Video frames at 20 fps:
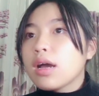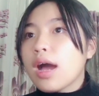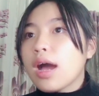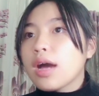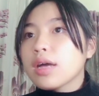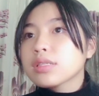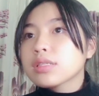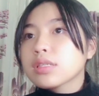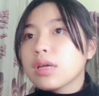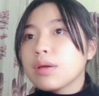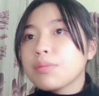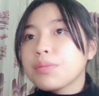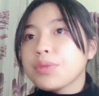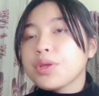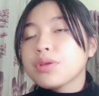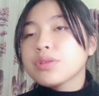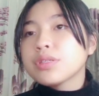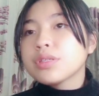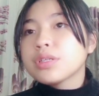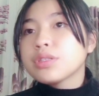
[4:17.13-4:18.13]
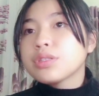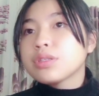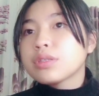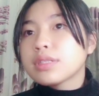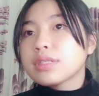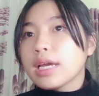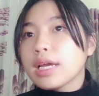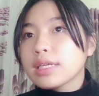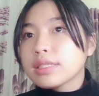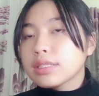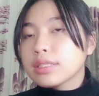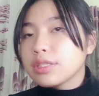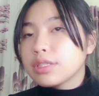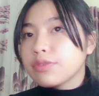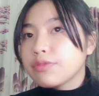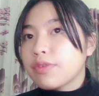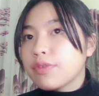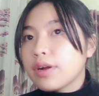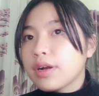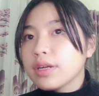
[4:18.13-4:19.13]
asked some users to test the
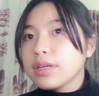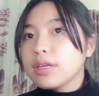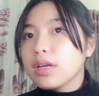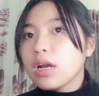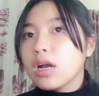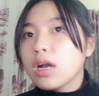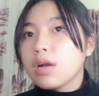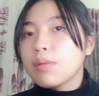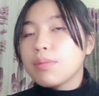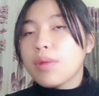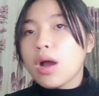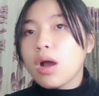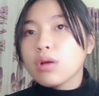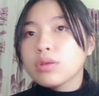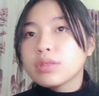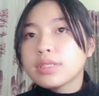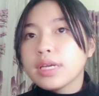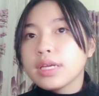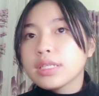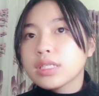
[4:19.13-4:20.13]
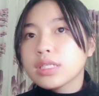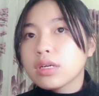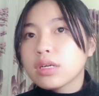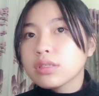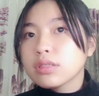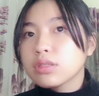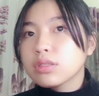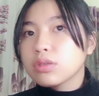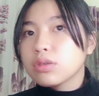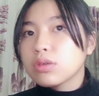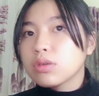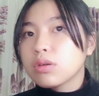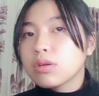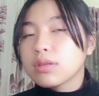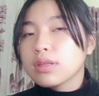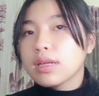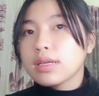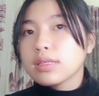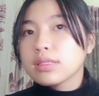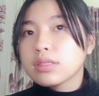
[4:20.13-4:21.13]
device. About 10,000 Google
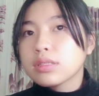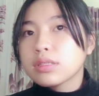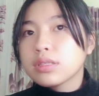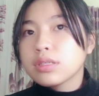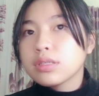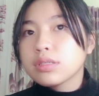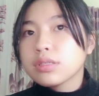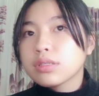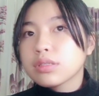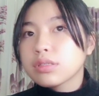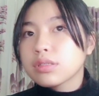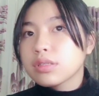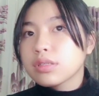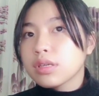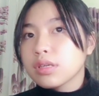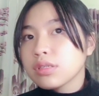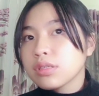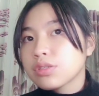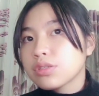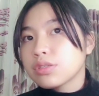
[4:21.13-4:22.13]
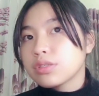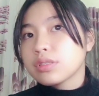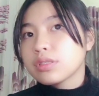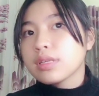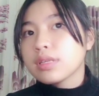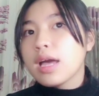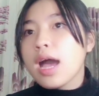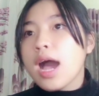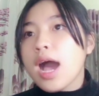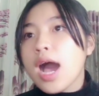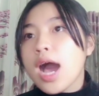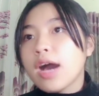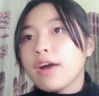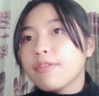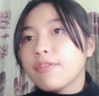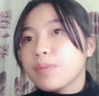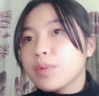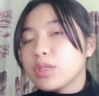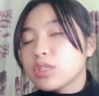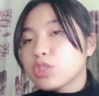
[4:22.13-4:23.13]
Glass testers
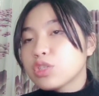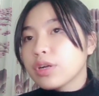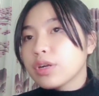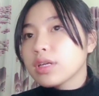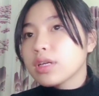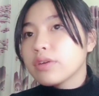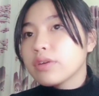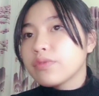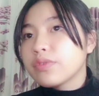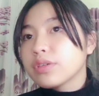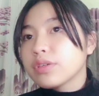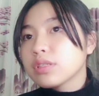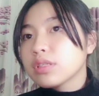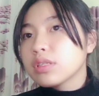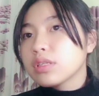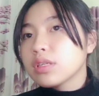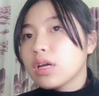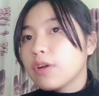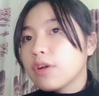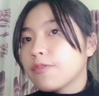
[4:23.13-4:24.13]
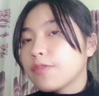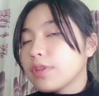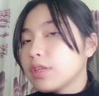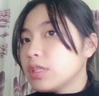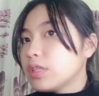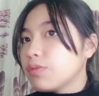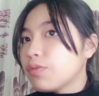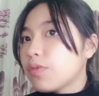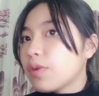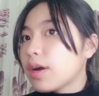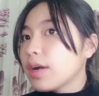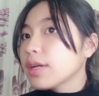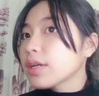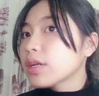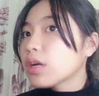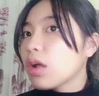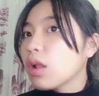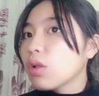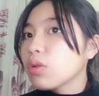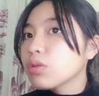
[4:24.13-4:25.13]
have been trying a version of the device
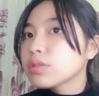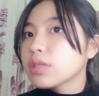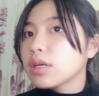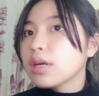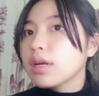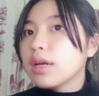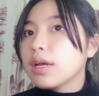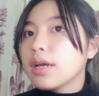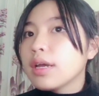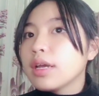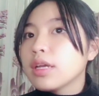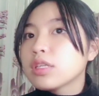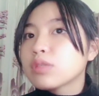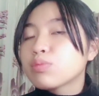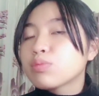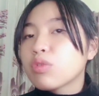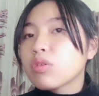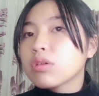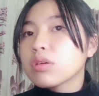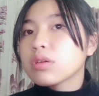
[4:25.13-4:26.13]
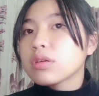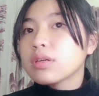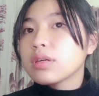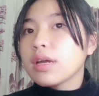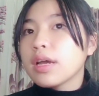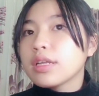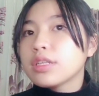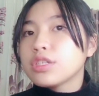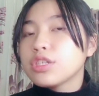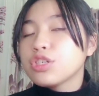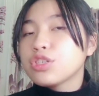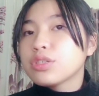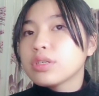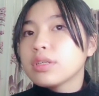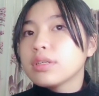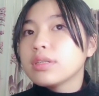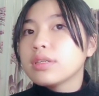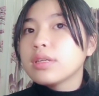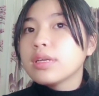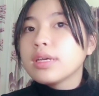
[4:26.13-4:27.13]
called Explorer
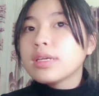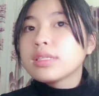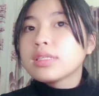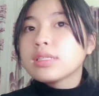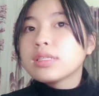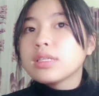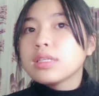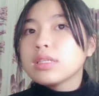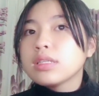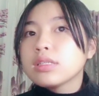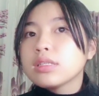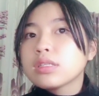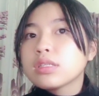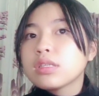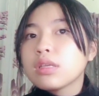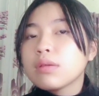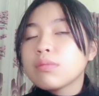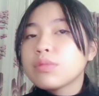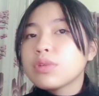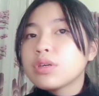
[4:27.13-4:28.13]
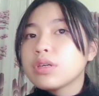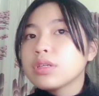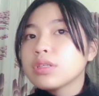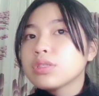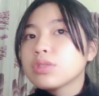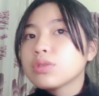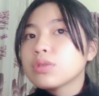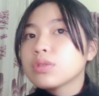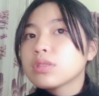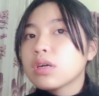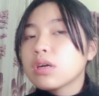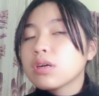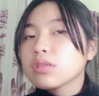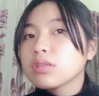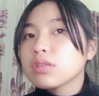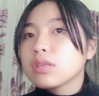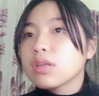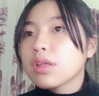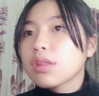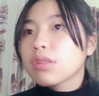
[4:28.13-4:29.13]
Edition. Since summer
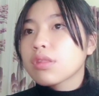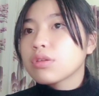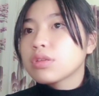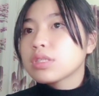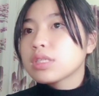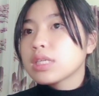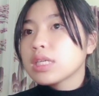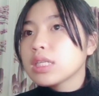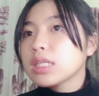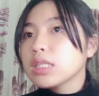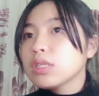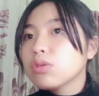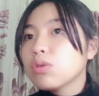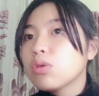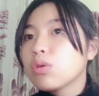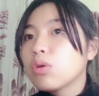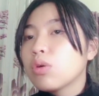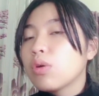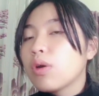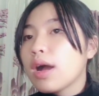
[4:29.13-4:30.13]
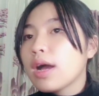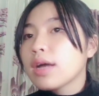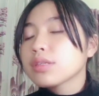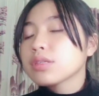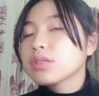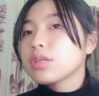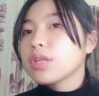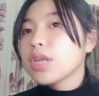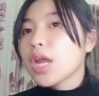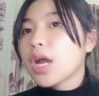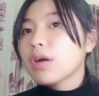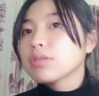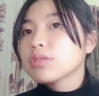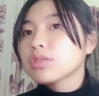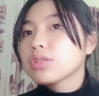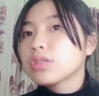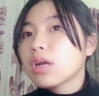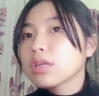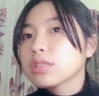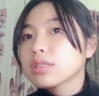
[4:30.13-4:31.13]
2013, Google has
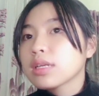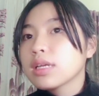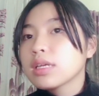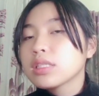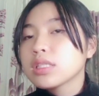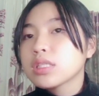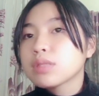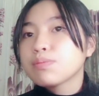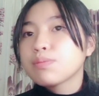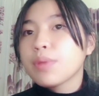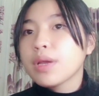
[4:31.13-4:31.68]
announced that it